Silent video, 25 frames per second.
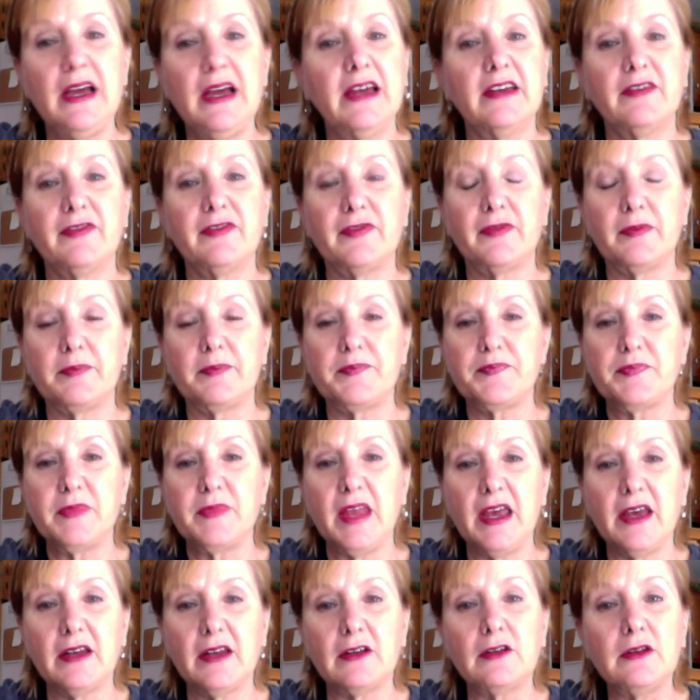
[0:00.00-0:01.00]
and I'm going
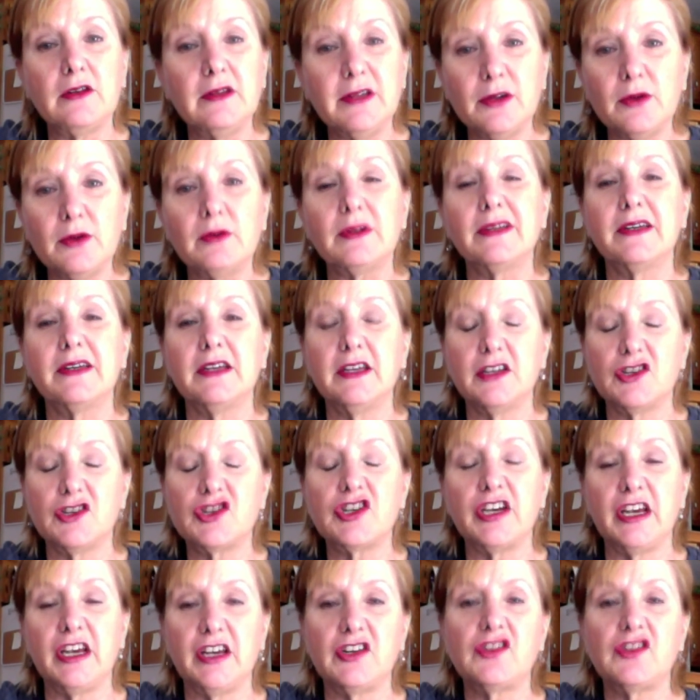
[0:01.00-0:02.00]
onto the Chalene
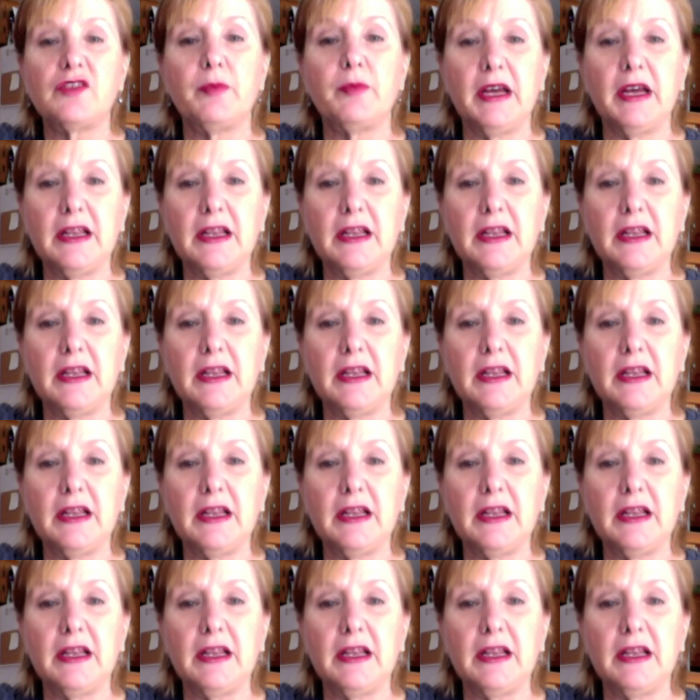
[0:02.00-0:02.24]
Extreme page